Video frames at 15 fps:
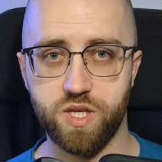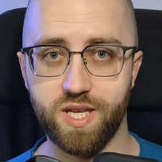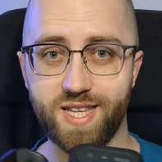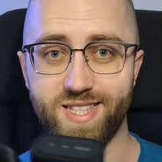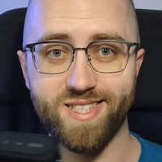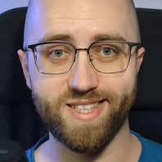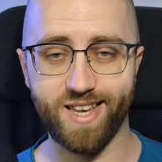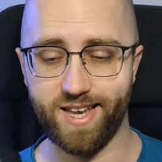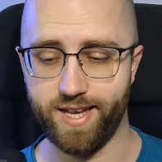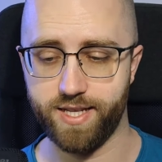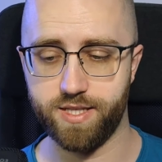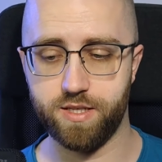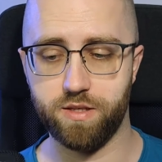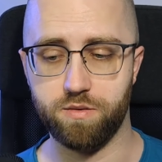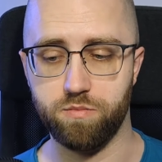Its head
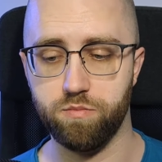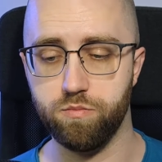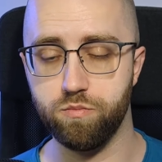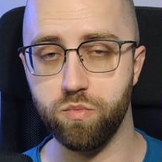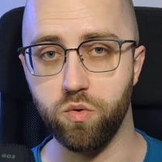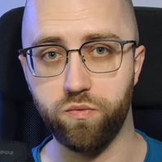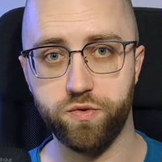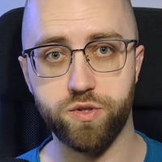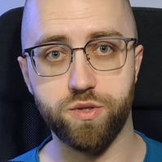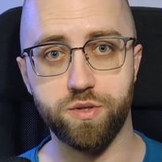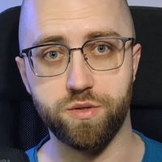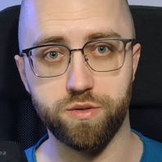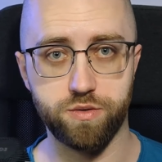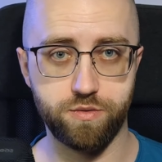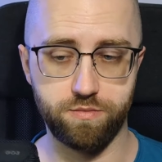moved
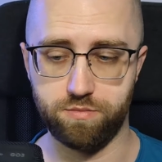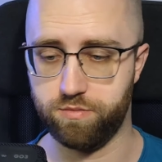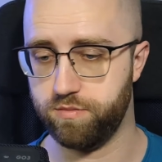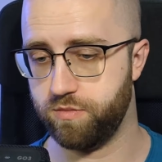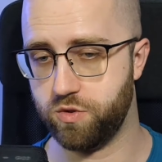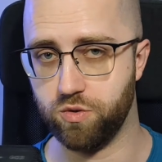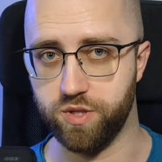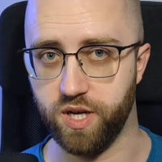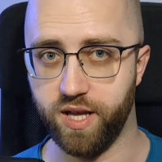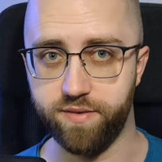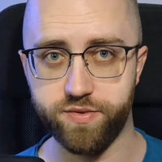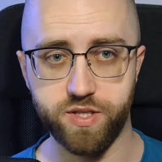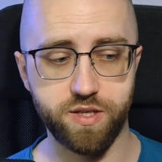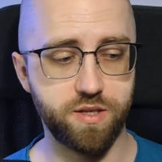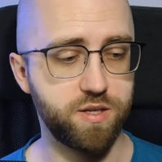to the
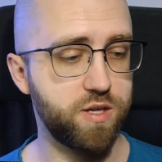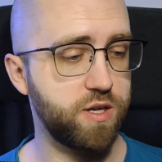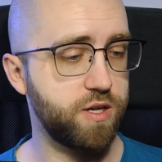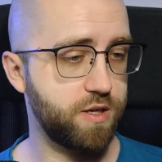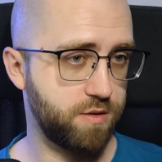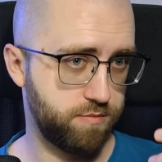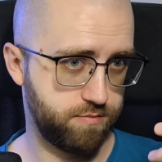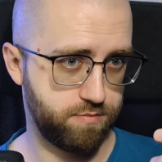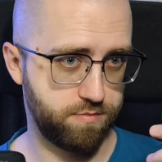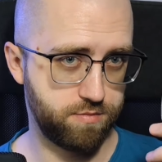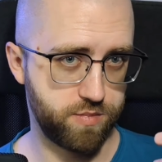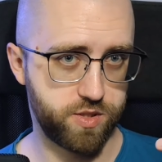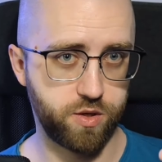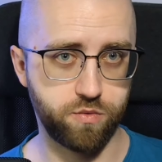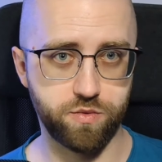left,
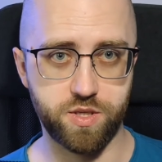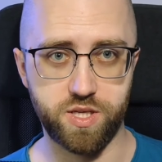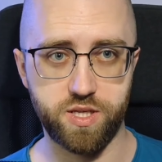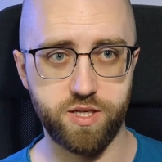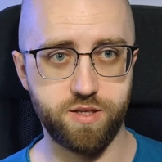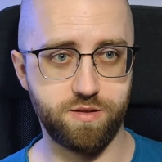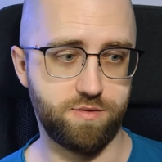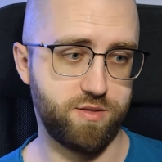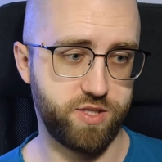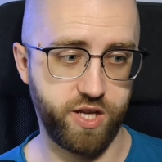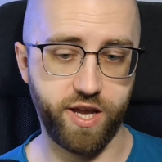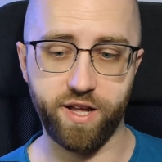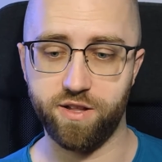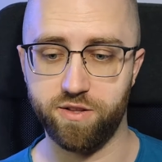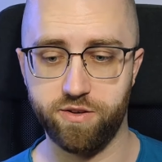so the
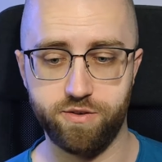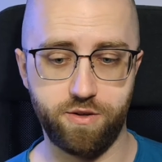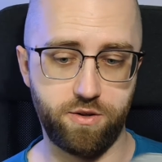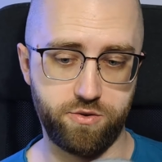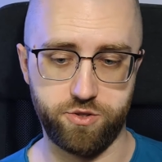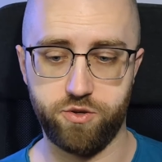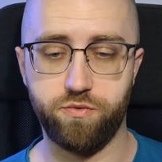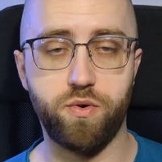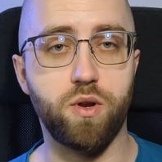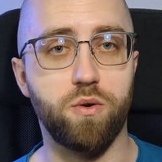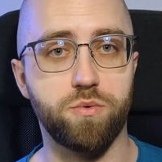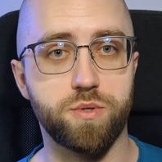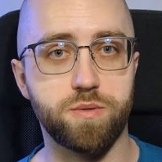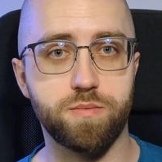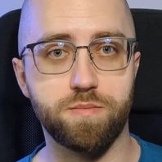tail also
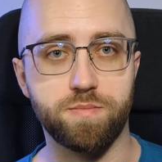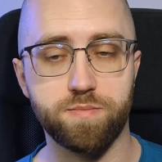follows.